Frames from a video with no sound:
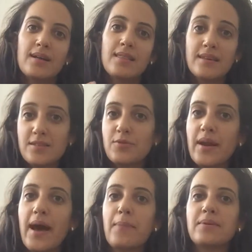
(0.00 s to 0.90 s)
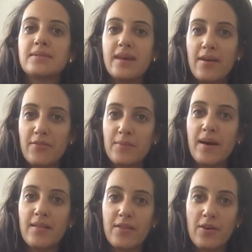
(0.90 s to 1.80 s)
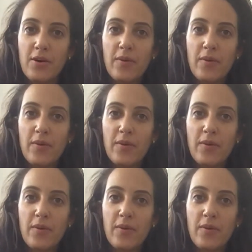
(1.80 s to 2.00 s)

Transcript: this is what happens every month. Okay,